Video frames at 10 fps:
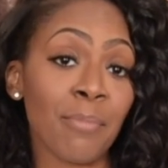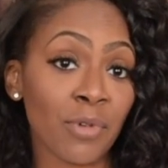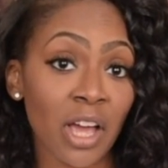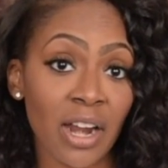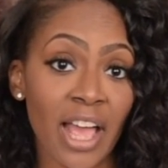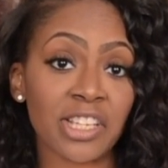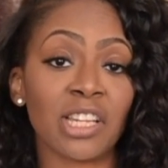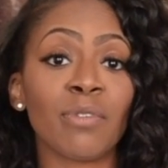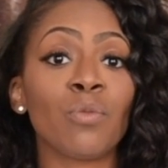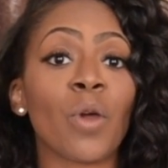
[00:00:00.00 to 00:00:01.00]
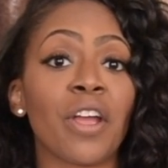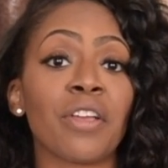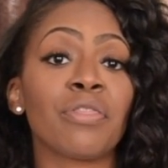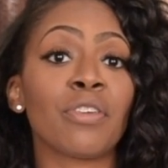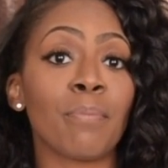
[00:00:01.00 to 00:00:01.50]
gonna actually be
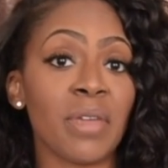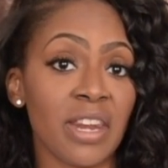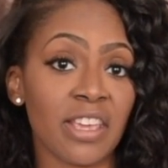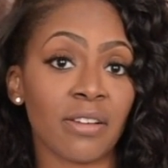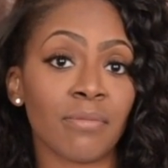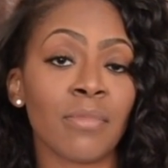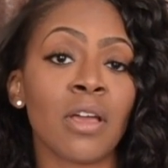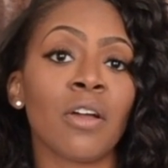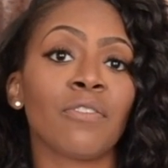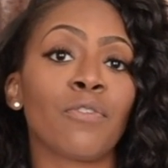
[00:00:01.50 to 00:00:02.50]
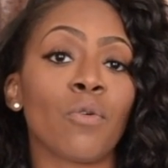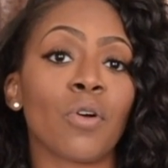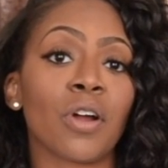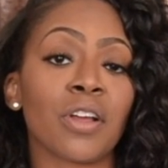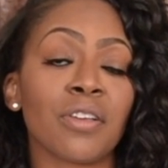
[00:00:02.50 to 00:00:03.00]
wearing the medium
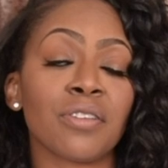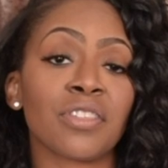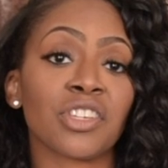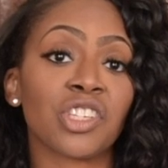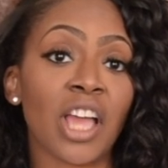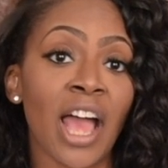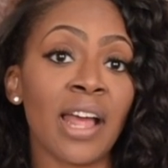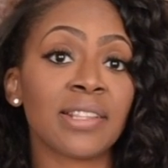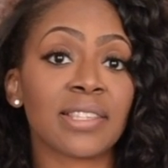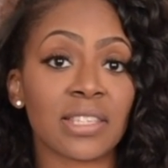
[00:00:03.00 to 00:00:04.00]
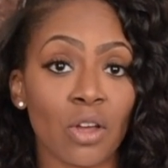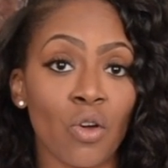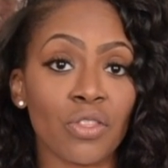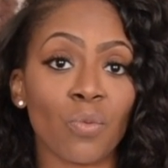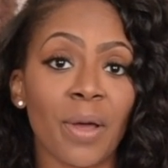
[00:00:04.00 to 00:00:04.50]
for the shots
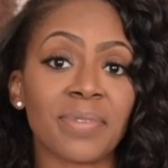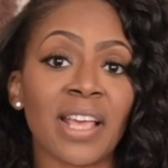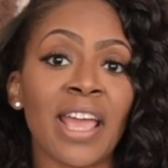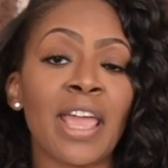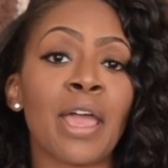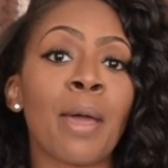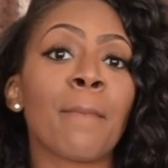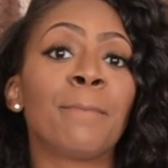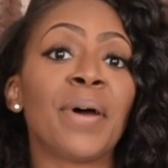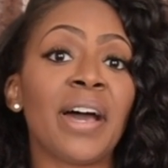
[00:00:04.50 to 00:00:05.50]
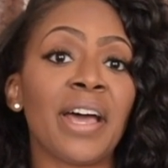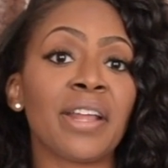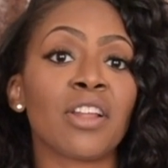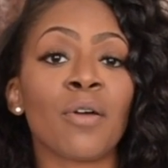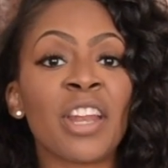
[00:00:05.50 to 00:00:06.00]
on the website,
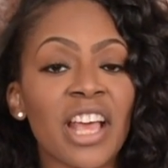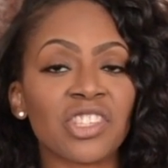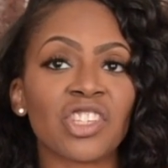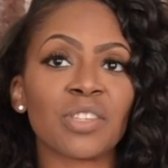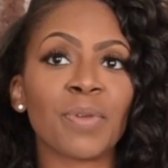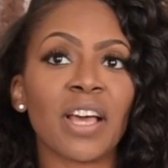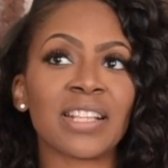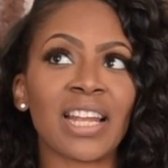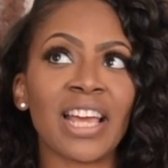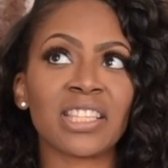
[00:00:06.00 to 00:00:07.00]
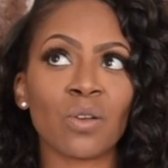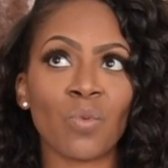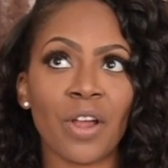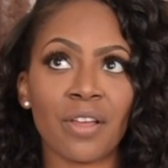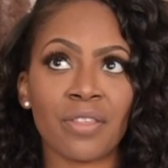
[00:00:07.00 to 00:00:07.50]
and that's just because I like to
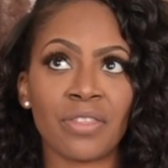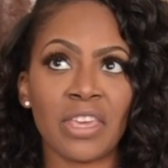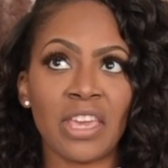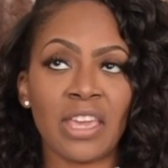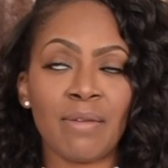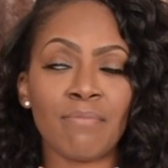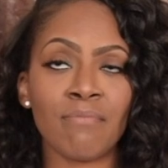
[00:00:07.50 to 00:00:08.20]
wear the